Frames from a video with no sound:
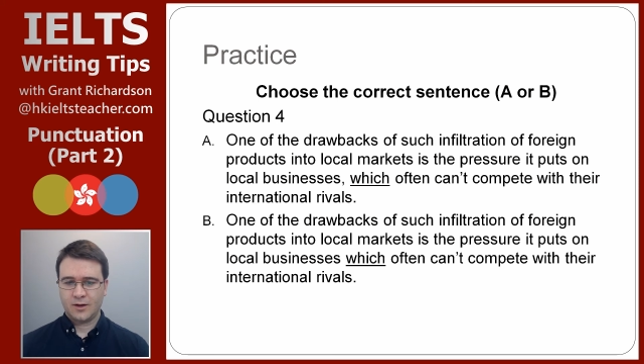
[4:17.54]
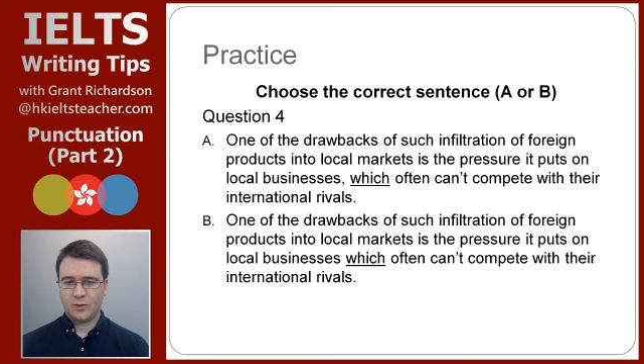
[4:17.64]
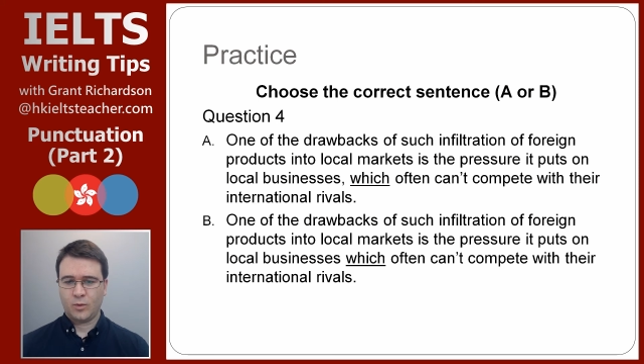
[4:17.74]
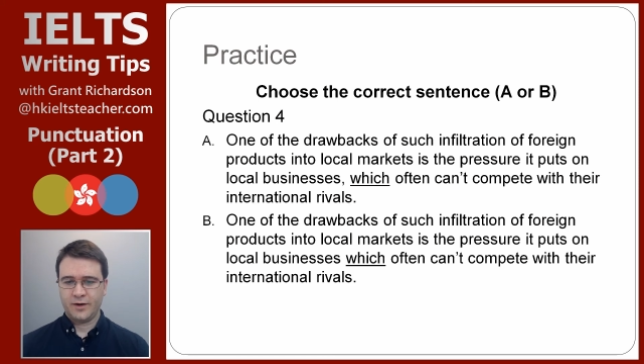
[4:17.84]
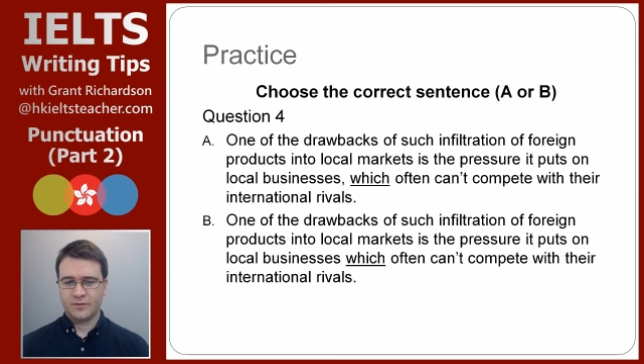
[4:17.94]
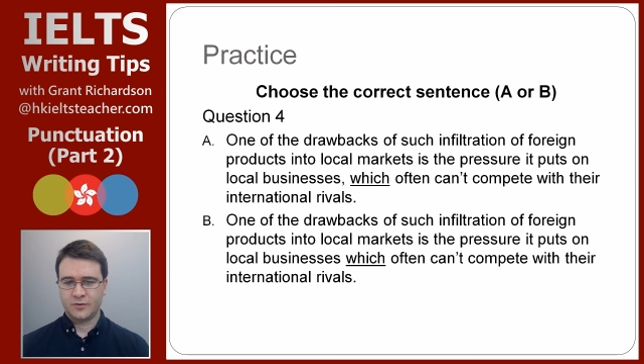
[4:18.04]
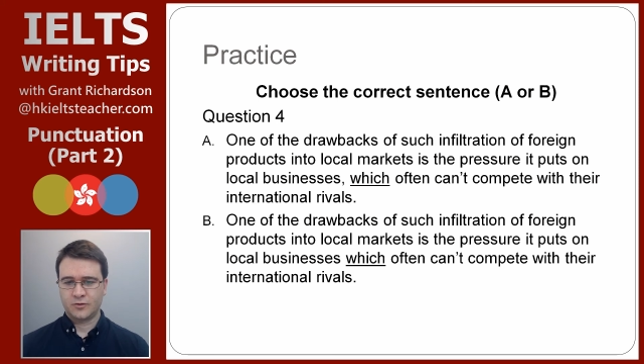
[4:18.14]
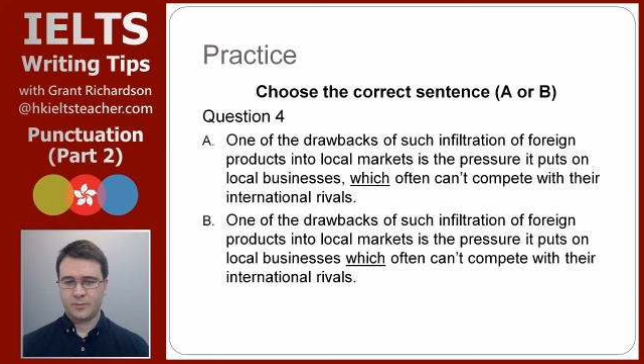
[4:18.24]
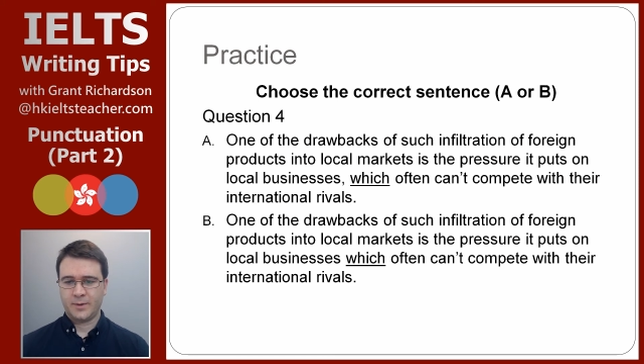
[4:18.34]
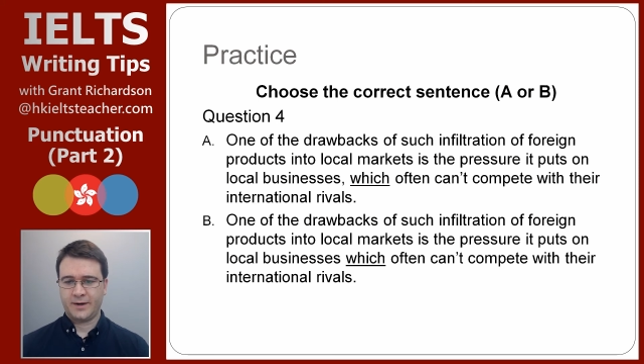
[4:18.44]
One of the
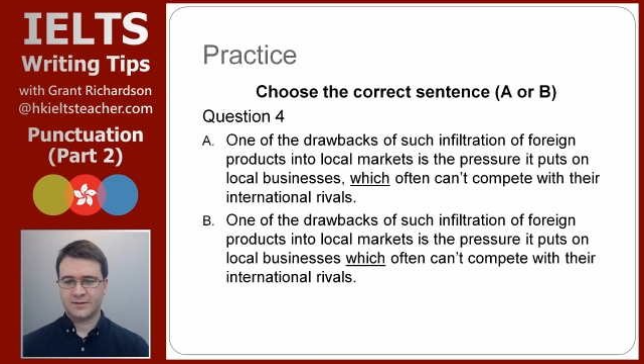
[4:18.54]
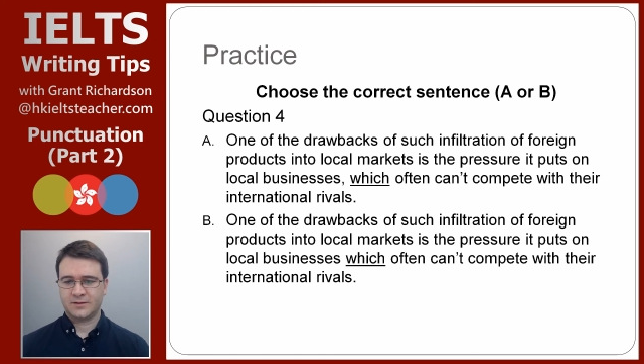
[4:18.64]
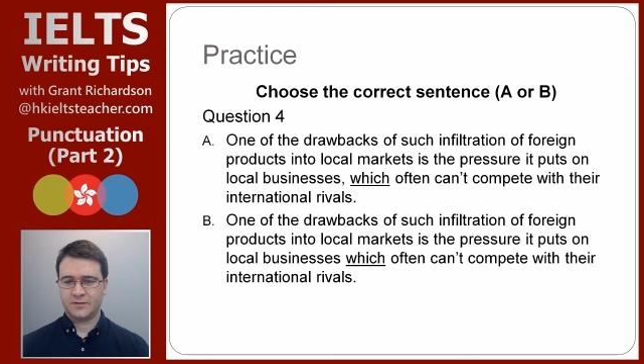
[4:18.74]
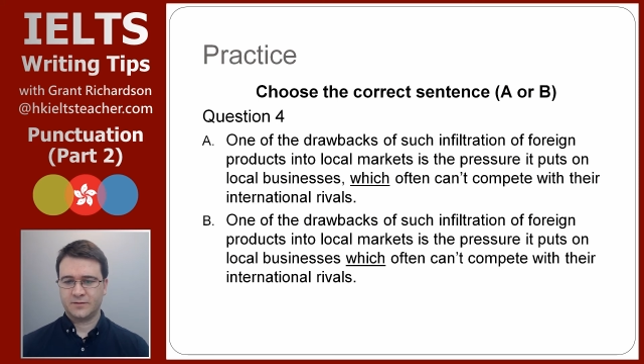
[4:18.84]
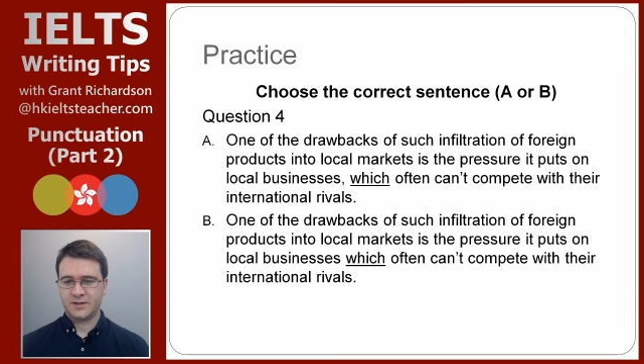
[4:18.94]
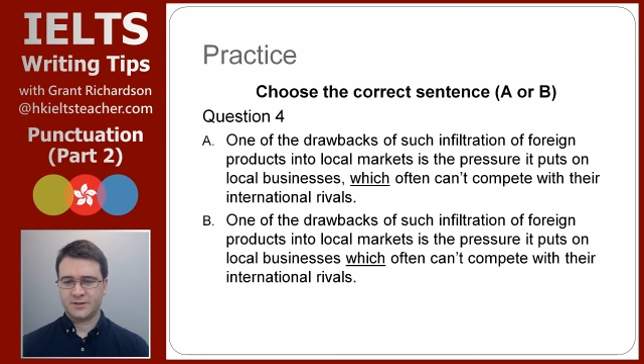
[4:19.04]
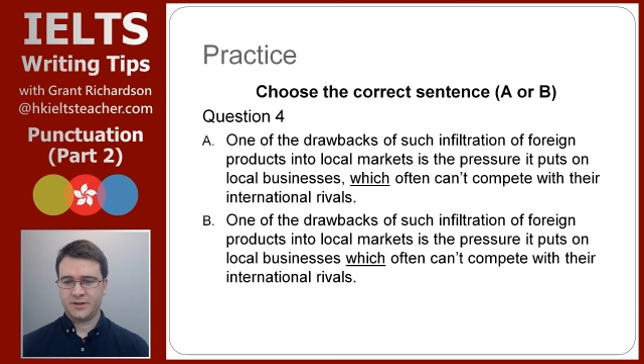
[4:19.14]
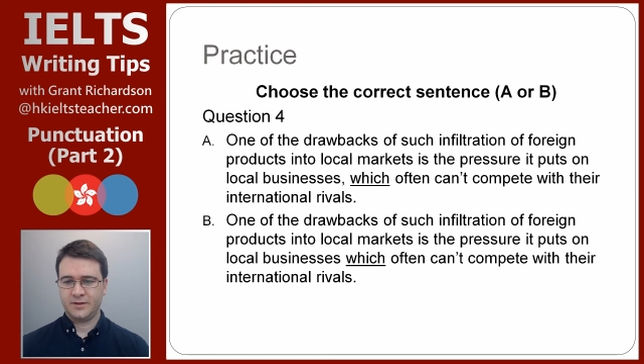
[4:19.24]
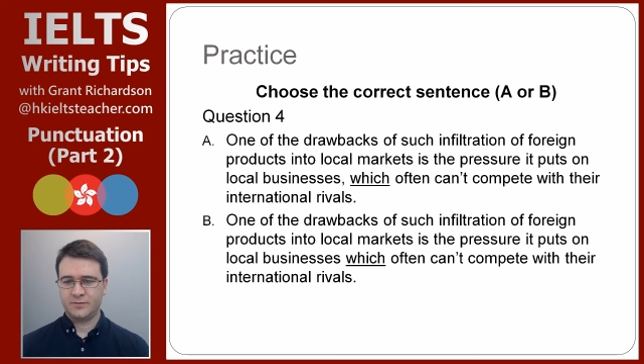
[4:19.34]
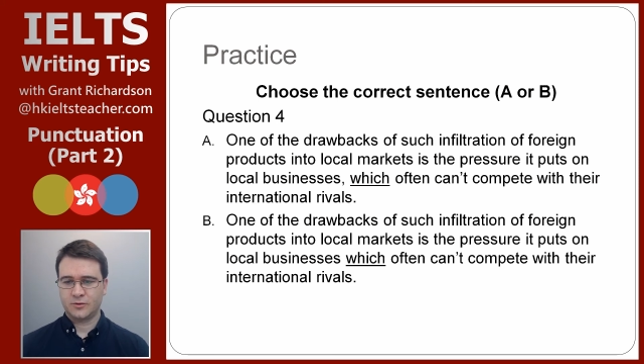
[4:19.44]
drawbacks of
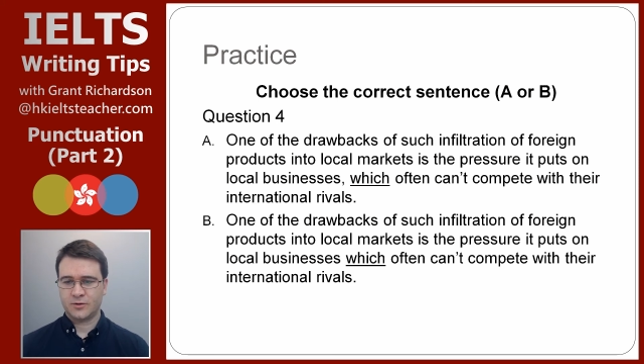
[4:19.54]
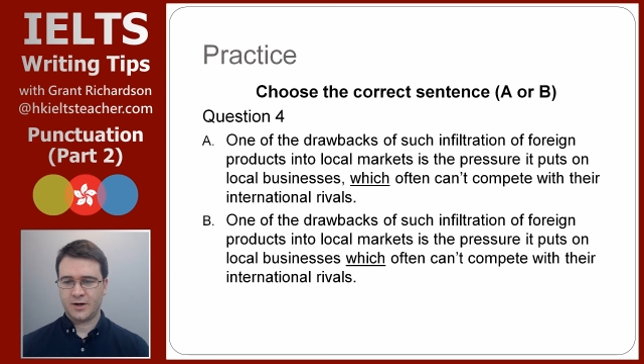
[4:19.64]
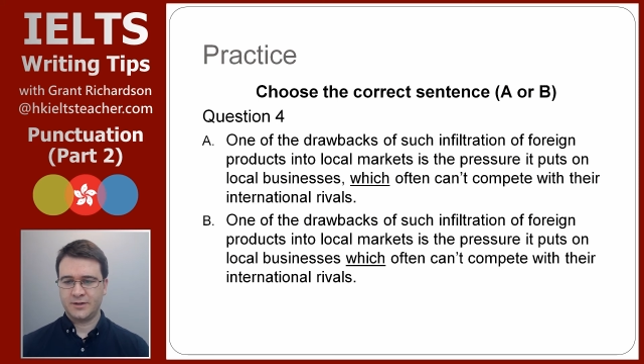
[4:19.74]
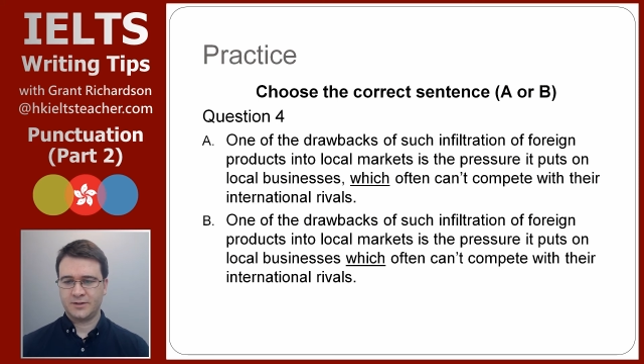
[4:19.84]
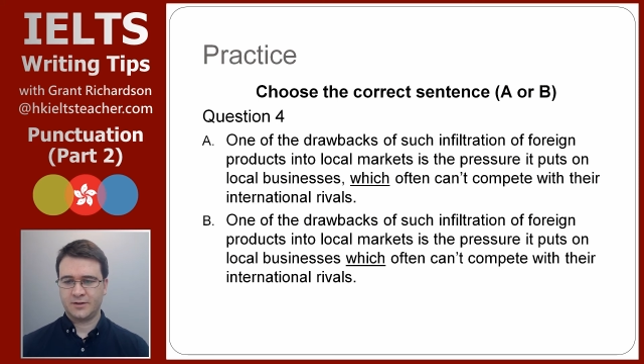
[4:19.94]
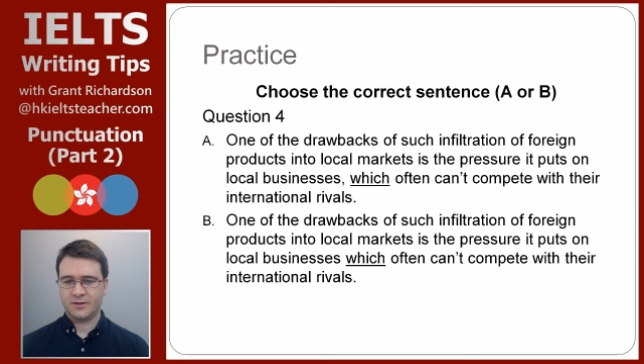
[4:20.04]
such infiltration